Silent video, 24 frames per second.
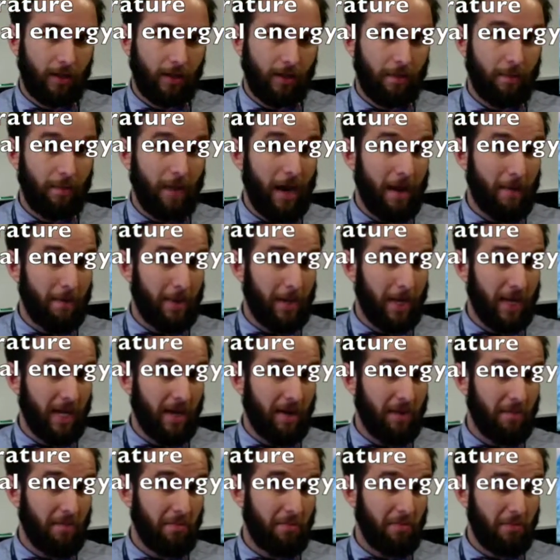might be
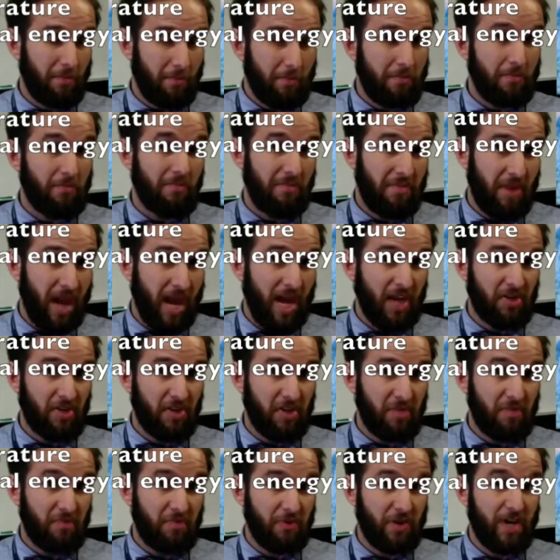
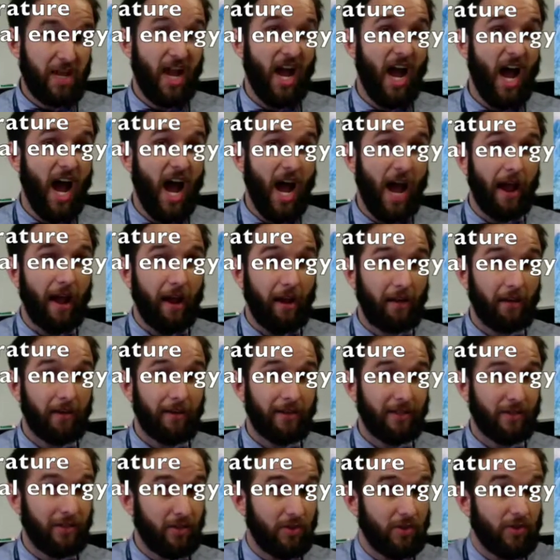actually pretty high
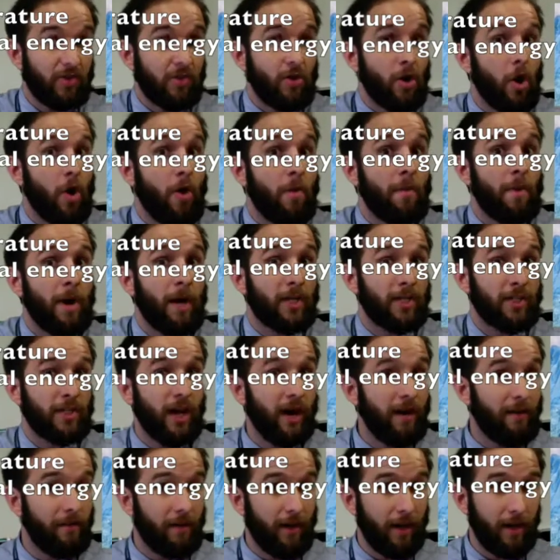because there's so much
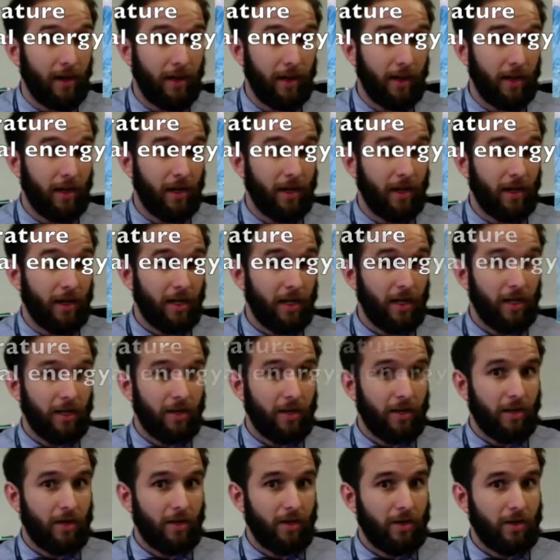of it.
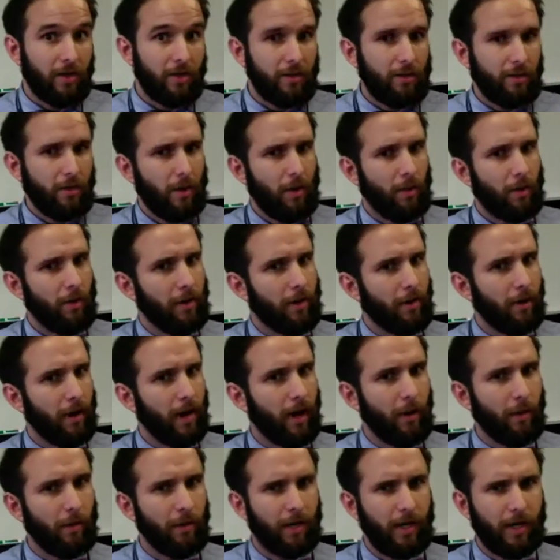So I wonder
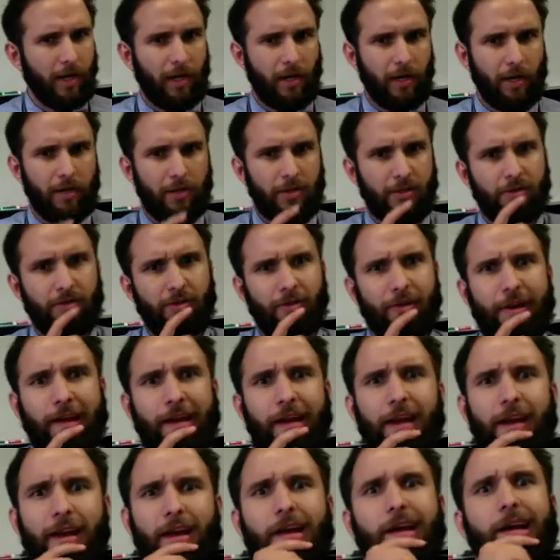how we could
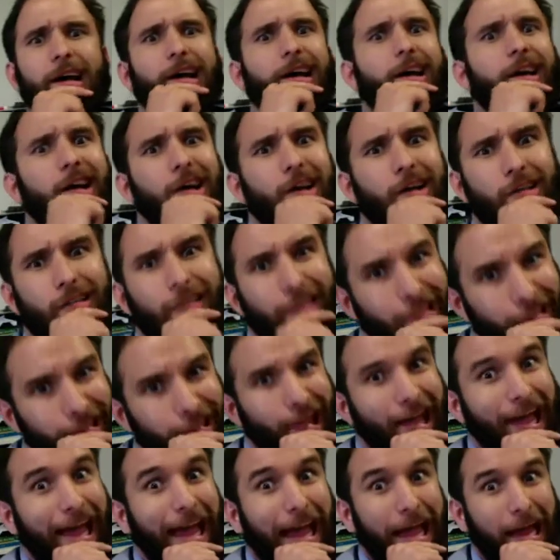illustrate
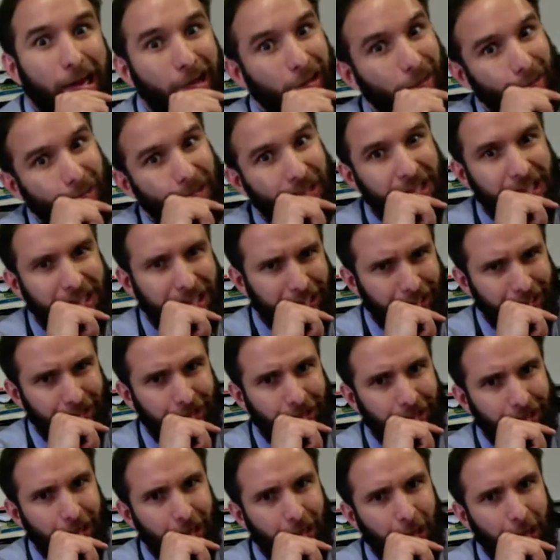that with teachers in a